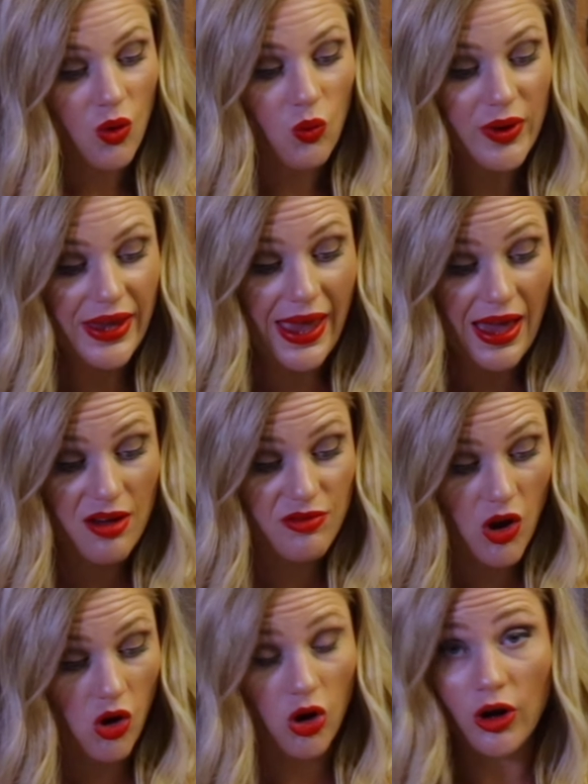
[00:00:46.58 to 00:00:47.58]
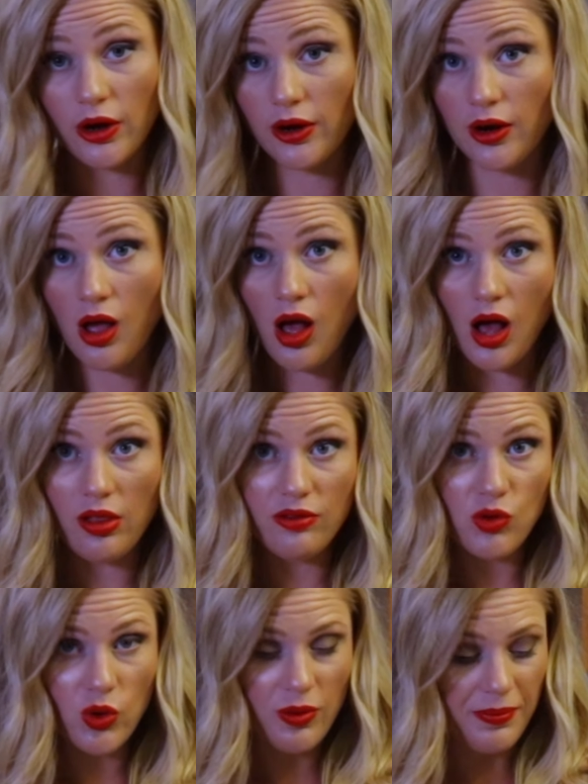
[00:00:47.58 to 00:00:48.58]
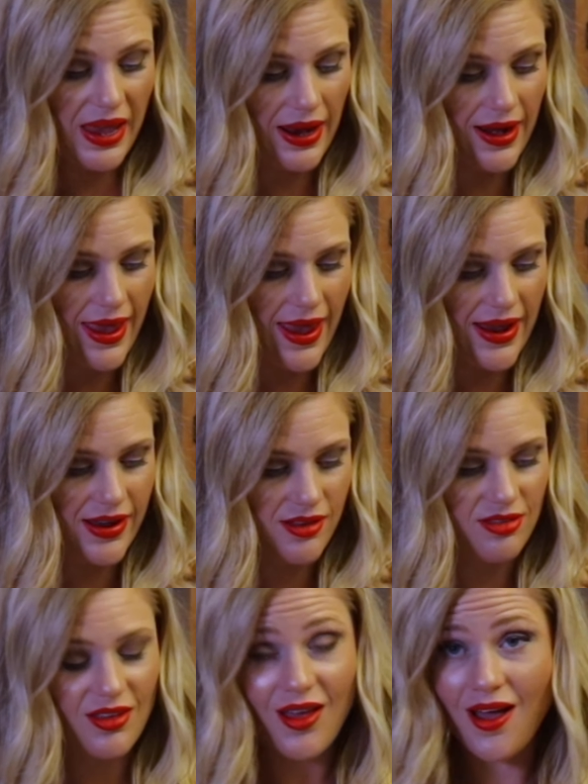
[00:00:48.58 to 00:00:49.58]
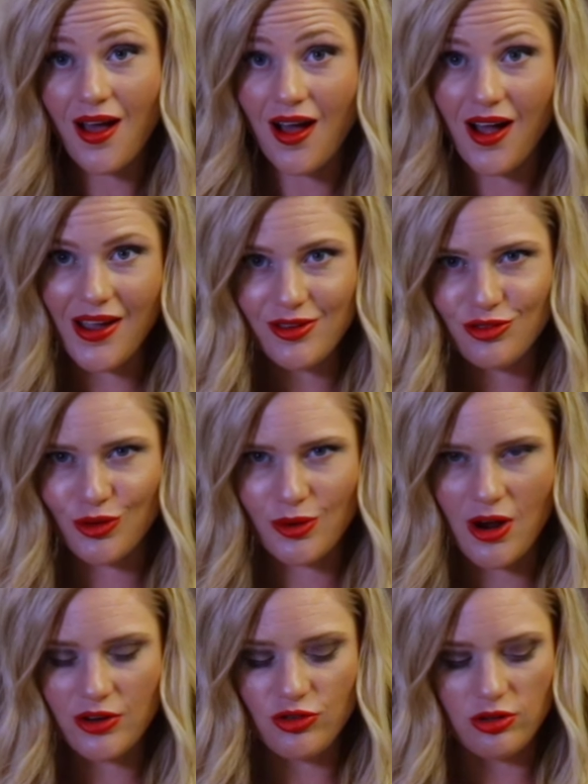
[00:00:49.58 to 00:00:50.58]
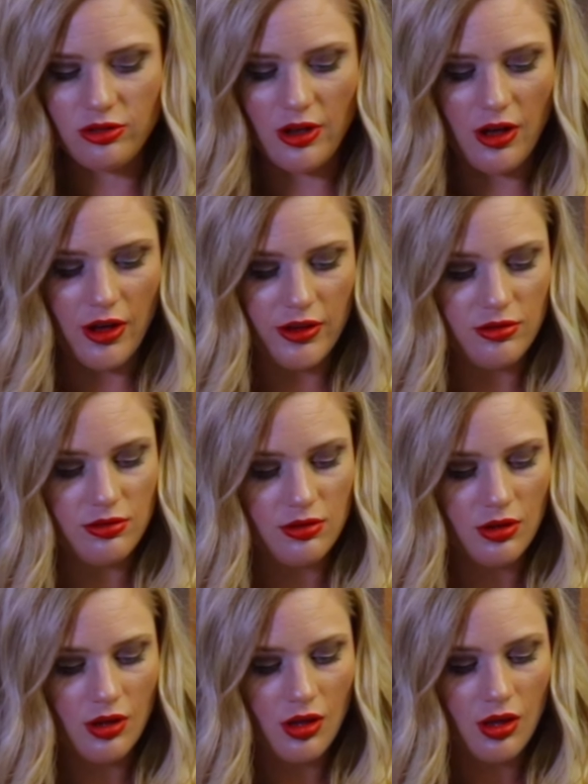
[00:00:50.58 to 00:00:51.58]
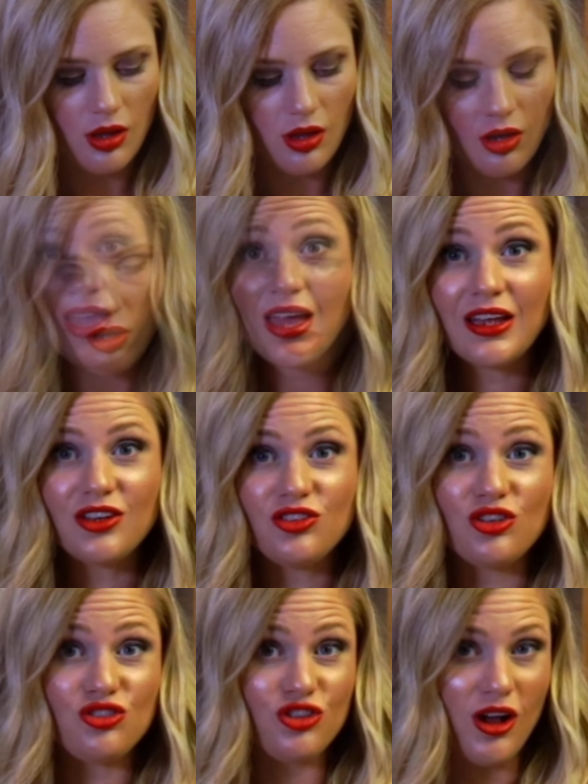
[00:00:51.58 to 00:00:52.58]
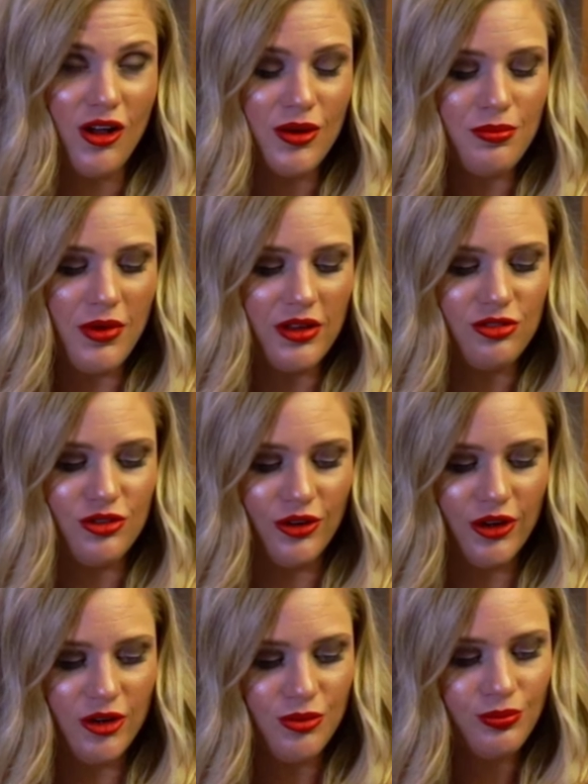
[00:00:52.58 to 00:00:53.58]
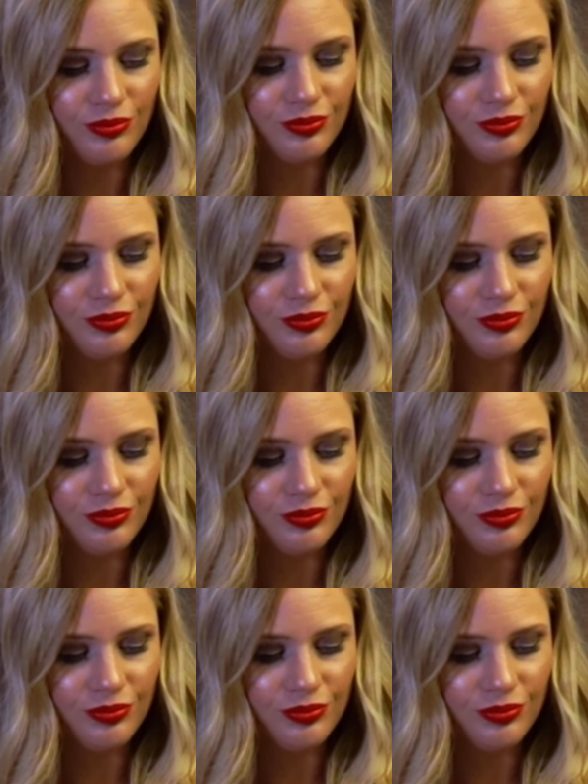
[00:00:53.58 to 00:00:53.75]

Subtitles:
We have our olive oil mayonnaise, hot sriracha sauce, Dijon mustard,